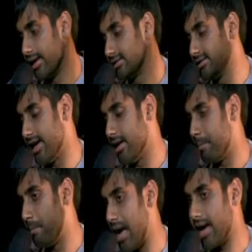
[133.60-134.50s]
and a
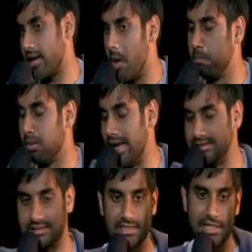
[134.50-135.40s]
10 pack of
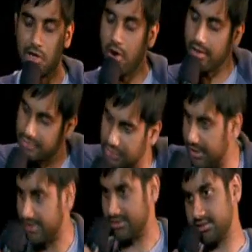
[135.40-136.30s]
blank CDR
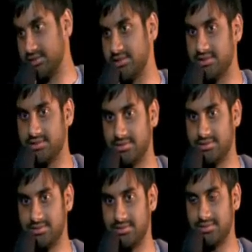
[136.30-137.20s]
discs.
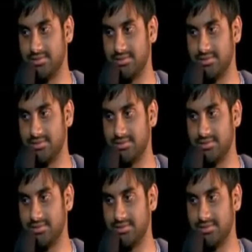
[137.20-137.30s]
now,